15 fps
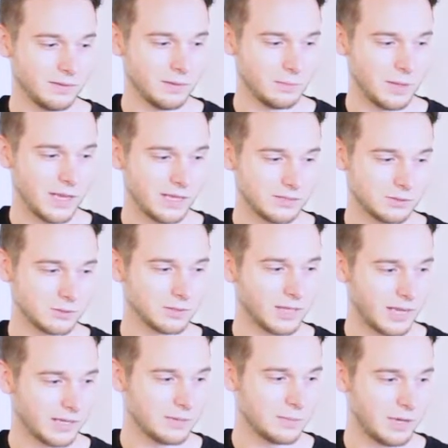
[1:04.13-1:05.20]
the bass or
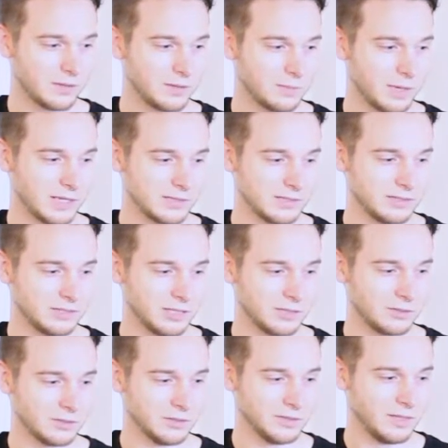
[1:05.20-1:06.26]
like about the bass in
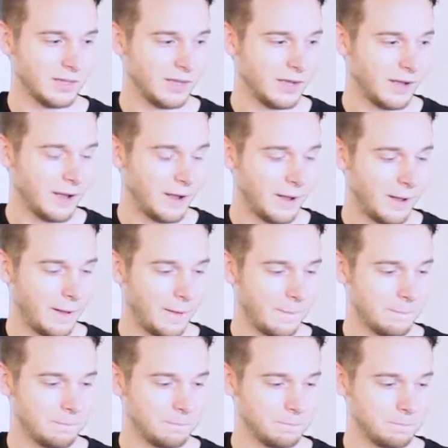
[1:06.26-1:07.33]
general.
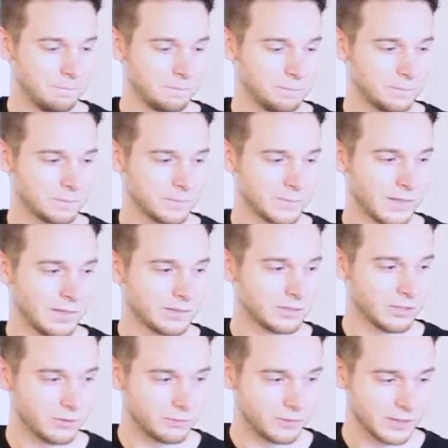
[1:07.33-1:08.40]

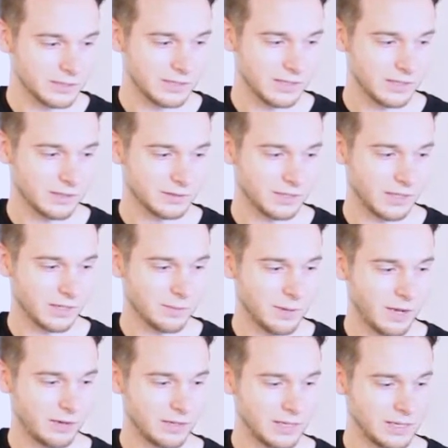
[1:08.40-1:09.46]
So the first thing I'll talk
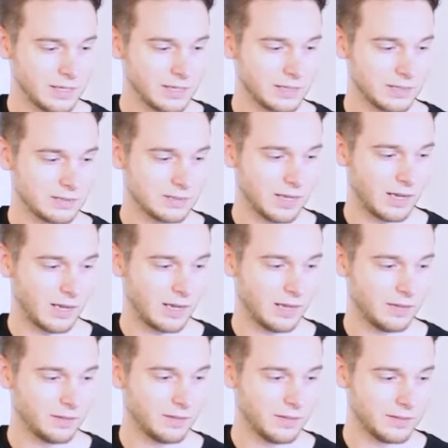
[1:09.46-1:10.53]
about is
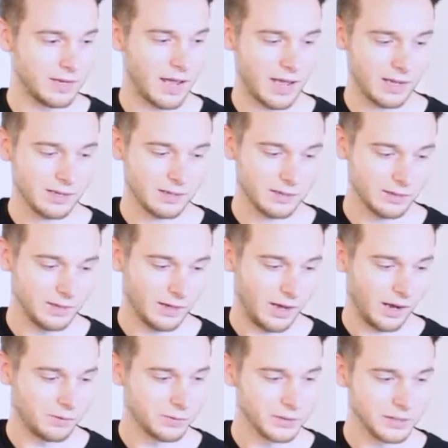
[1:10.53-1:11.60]
the neck.
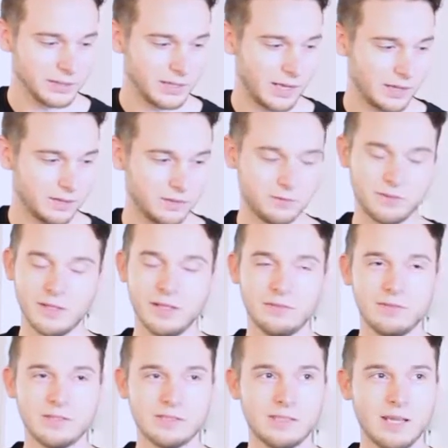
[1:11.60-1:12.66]
I really like the feel of
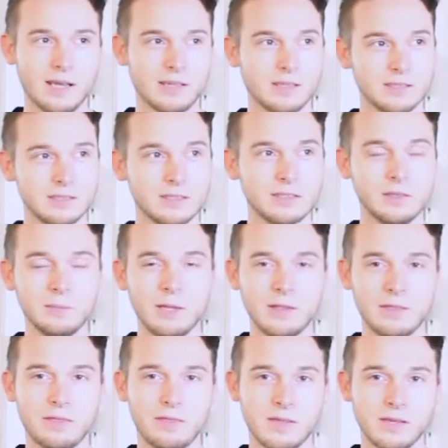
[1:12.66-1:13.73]
this neck. It's a little
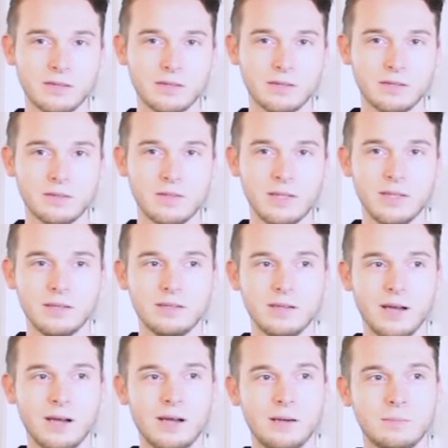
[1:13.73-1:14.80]
bit thicker
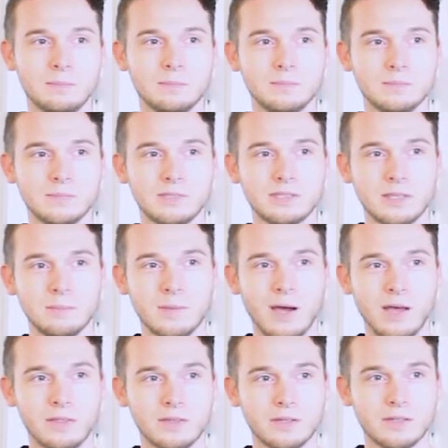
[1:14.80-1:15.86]
than some
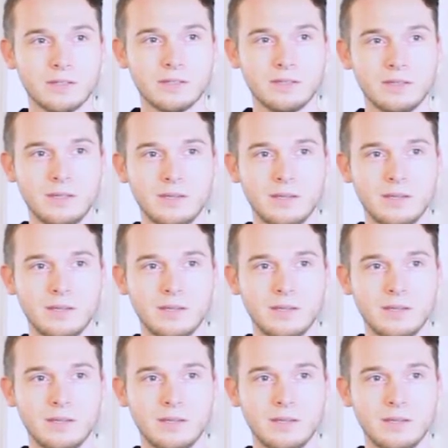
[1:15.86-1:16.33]
other,